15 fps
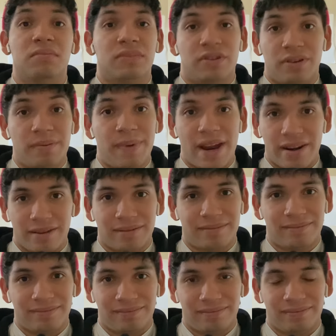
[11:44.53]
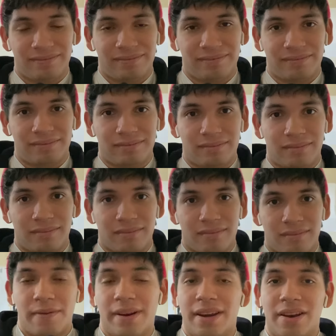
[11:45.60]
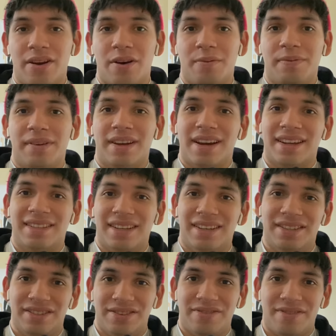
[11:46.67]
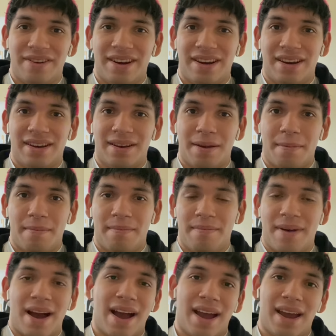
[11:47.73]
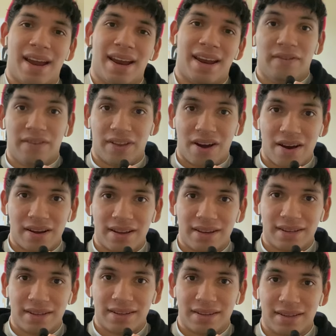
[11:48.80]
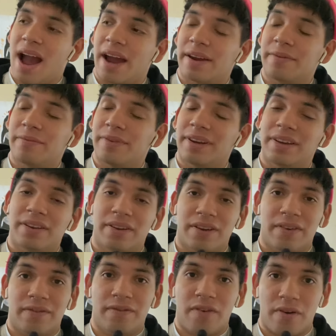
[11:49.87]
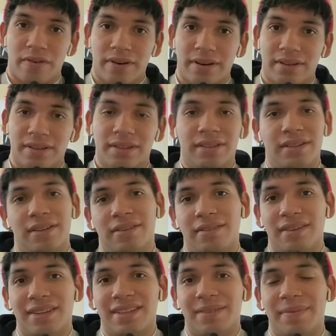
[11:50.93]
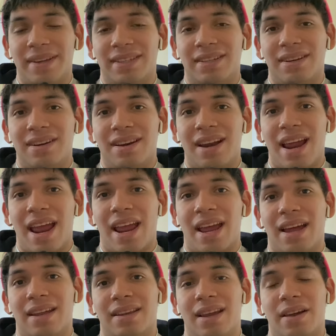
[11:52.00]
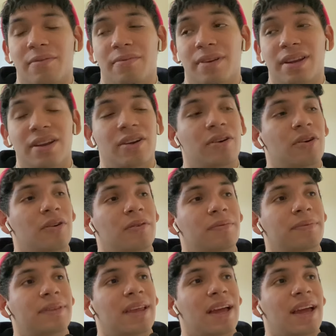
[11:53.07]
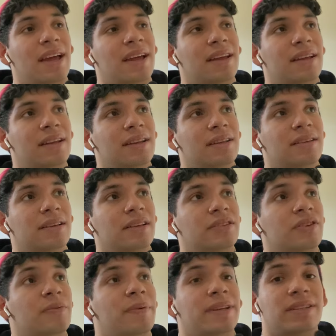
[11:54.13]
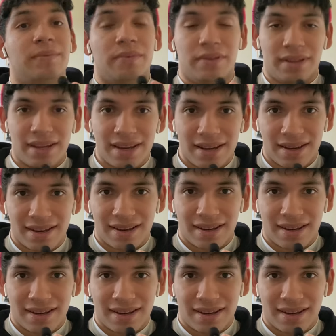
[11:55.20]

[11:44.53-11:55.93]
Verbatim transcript: do it better. Really hope you guys enjoyed my vlog. I am really looking forward to the semester, and I really hope that things go by smoothly